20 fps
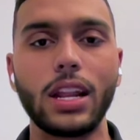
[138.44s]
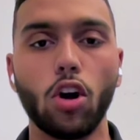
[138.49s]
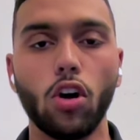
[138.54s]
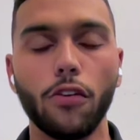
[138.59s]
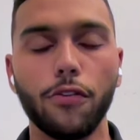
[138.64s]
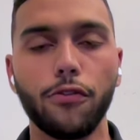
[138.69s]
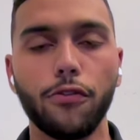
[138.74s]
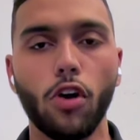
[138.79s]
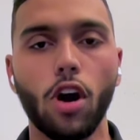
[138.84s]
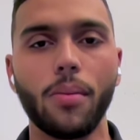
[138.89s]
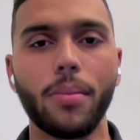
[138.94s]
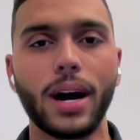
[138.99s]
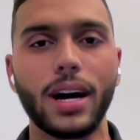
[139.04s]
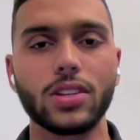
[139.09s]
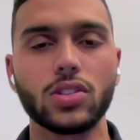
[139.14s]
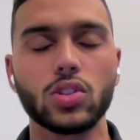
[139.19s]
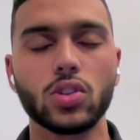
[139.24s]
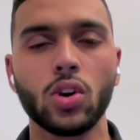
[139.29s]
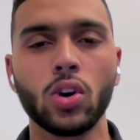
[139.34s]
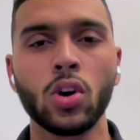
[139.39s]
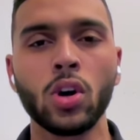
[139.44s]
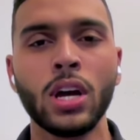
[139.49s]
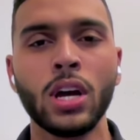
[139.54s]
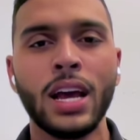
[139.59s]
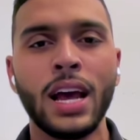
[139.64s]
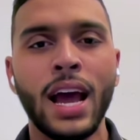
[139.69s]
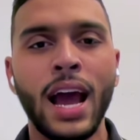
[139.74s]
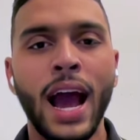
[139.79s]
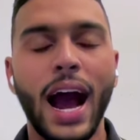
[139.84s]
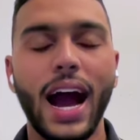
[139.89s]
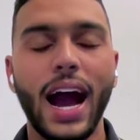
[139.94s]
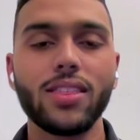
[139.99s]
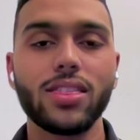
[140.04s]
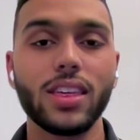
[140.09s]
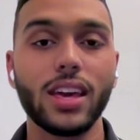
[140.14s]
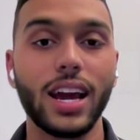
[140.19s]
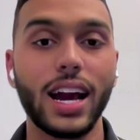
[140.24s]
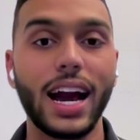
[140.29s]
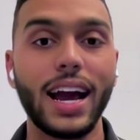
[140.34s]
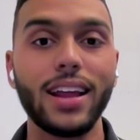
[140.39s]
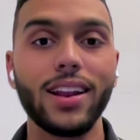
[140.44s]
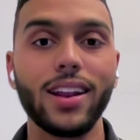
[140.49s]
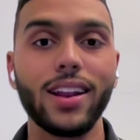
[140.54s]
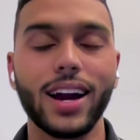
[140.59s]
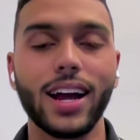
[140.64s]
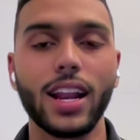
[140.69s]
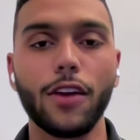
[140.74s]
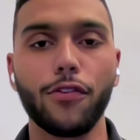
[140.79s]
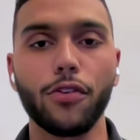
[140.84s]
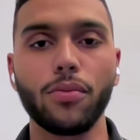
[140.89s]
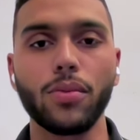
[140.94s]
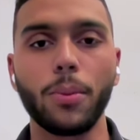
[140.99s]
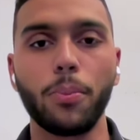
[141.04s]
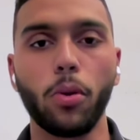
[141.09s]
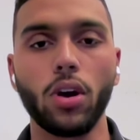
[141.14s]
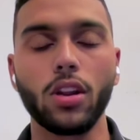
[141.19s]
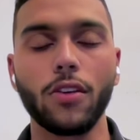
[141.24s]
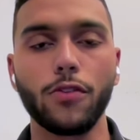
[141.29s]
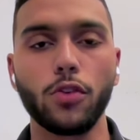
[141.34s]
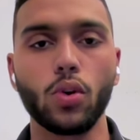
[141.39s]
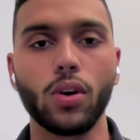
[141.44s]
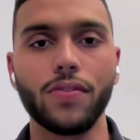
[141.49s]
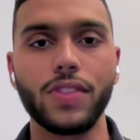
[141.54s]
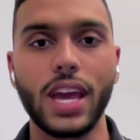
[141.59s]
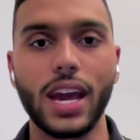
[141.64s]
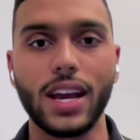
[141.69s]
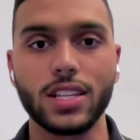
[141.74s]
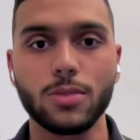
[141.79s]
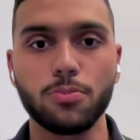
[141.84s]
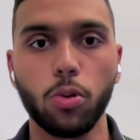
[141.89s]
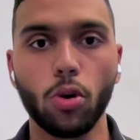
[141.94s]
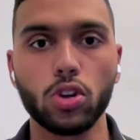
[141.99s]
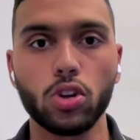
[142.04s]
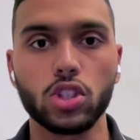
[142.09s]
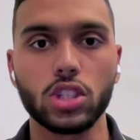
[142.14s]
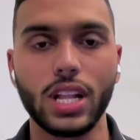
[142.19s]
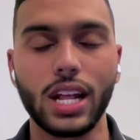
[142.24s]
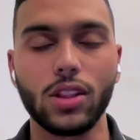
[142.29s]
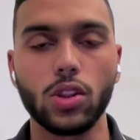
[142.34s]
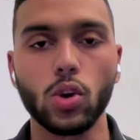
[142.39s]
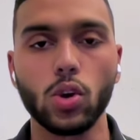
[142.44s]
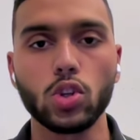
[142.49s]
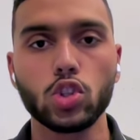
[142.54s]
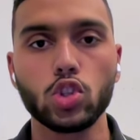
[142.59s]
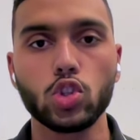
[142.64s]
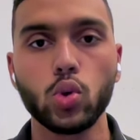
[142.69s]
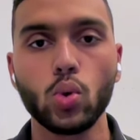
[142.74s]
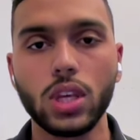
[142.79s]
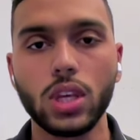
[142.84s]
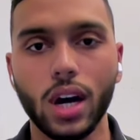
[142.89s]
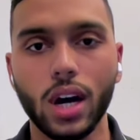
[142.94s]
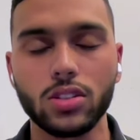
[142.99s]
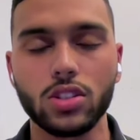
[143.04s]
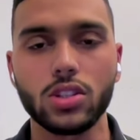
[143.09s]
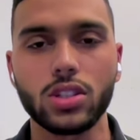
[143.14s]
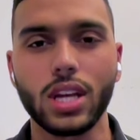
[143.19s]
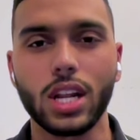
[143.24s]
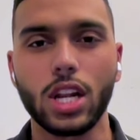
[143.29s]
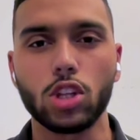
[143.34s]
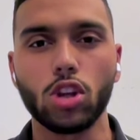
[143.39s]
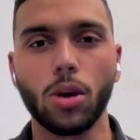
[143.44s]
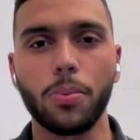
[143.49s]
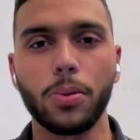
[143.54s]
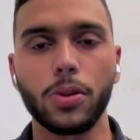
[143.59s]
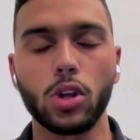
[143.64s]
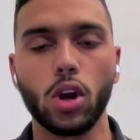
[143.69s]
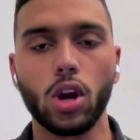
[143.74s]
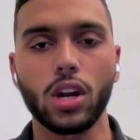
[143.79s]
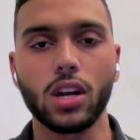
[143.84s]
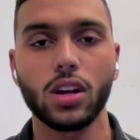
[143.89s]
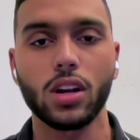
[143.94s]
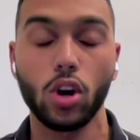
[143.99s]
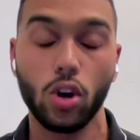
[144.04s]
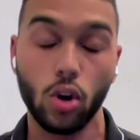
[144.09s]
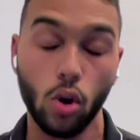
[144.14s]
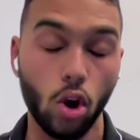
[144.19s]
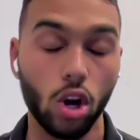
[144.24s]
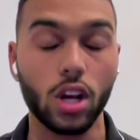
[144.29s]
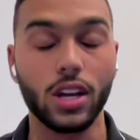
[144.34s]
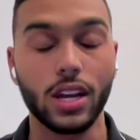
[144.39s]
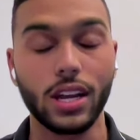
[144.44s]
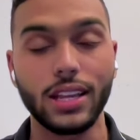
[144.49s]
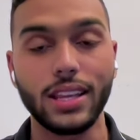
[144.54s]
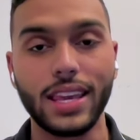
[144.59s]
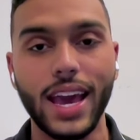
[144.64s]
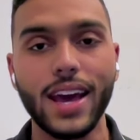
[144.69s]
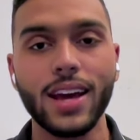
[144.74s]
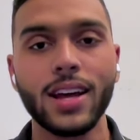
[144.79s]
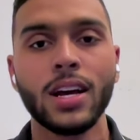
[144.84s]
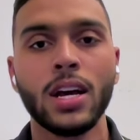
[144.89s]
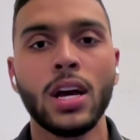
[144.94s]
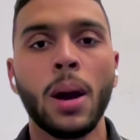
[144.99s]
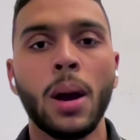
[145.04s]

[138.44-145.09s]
in all formats. So I think I look at it from the point of view of the exposure that those two youngsters at the top of the order, can get,